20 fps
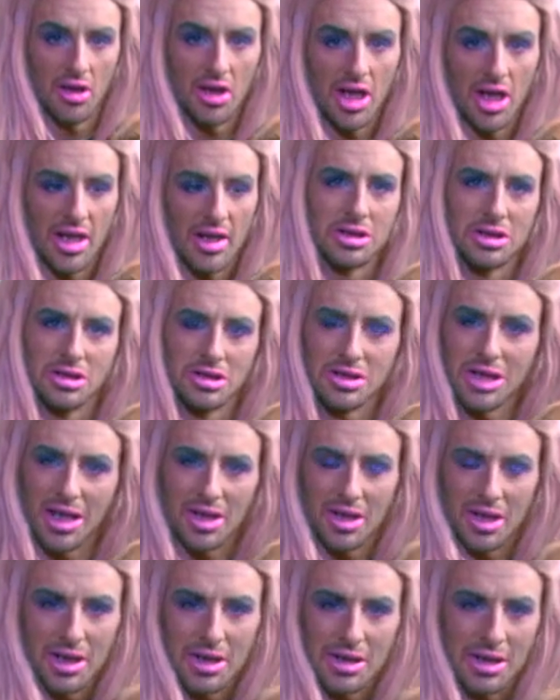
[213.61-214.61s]
Like,
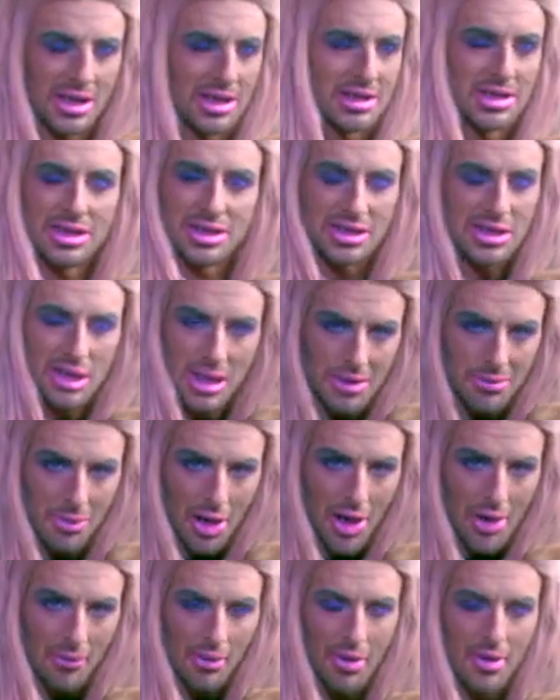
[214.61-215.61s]
nothing. Like, didn't say
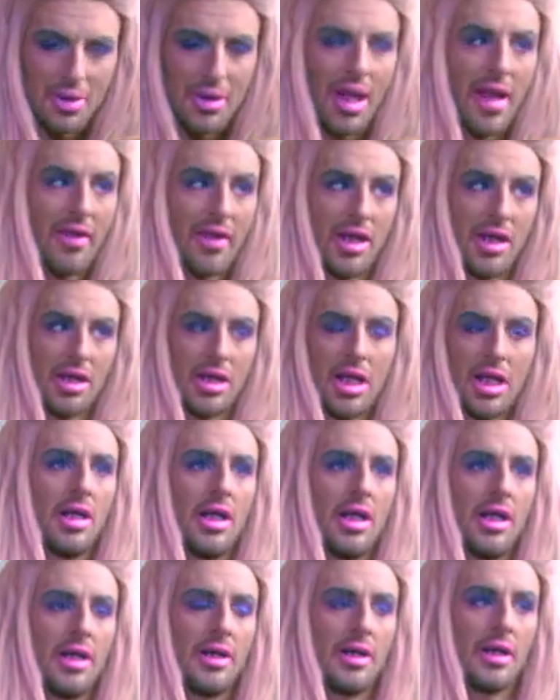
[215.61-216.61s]
goodbye to her, nothing. Like,
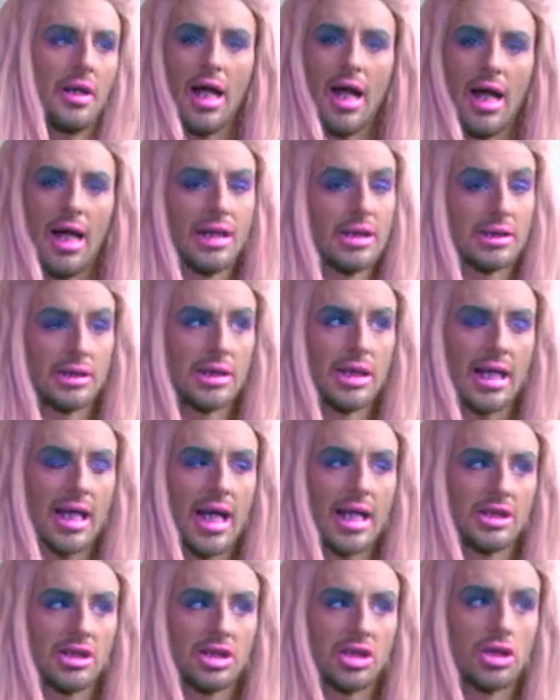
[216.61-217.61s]
and... like,
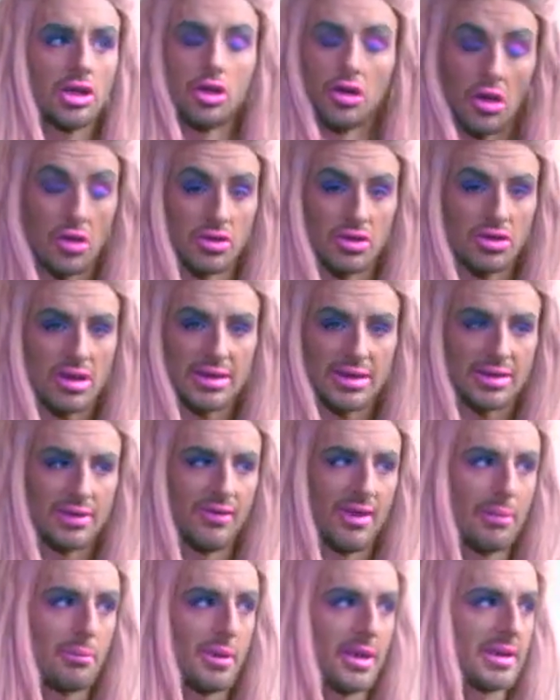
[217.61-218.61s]
I just don't trust the
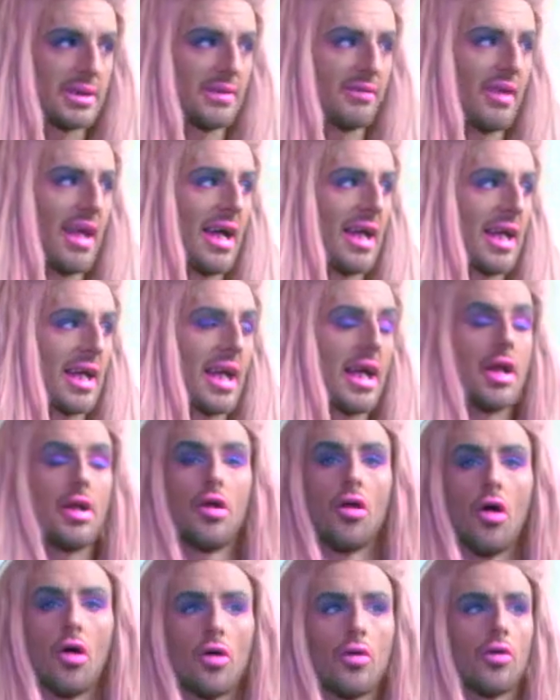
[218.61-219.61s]
vet because of that. Like, I
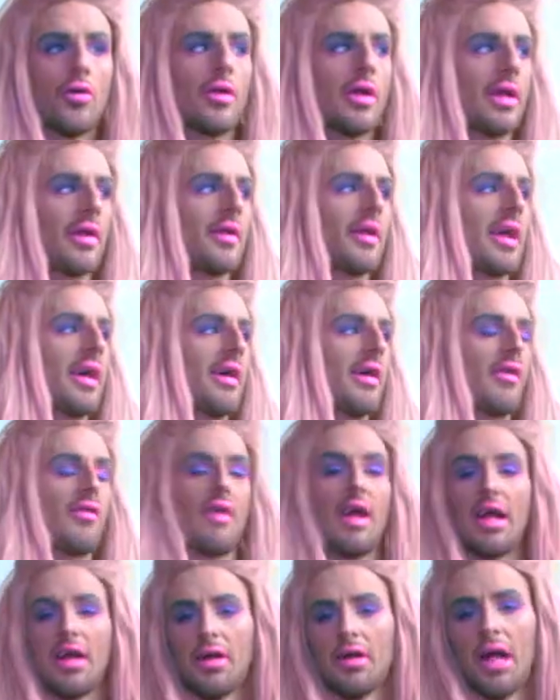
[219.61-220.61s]
know that they're
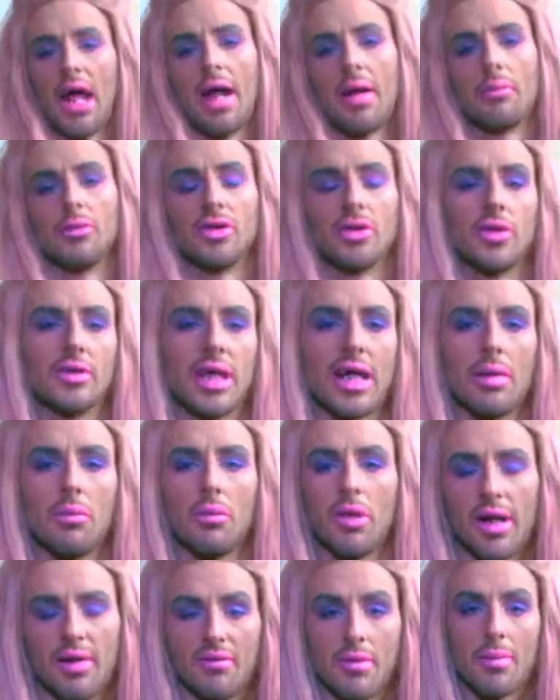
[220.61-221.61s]
around animals all day and
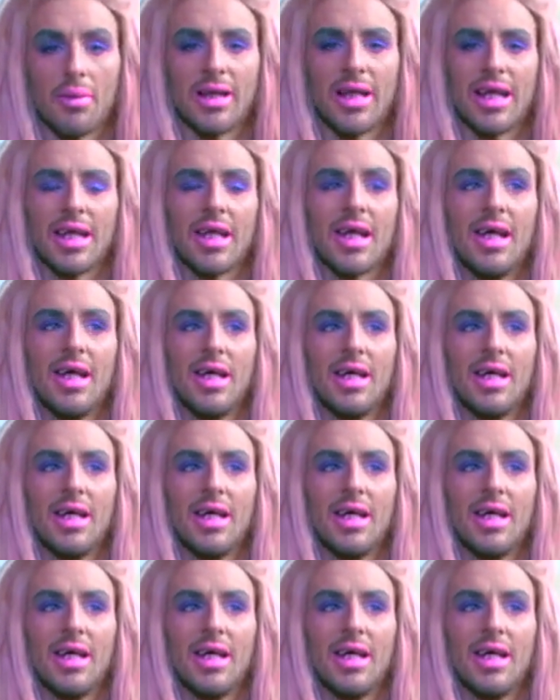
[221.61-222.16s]
whatever, but, like,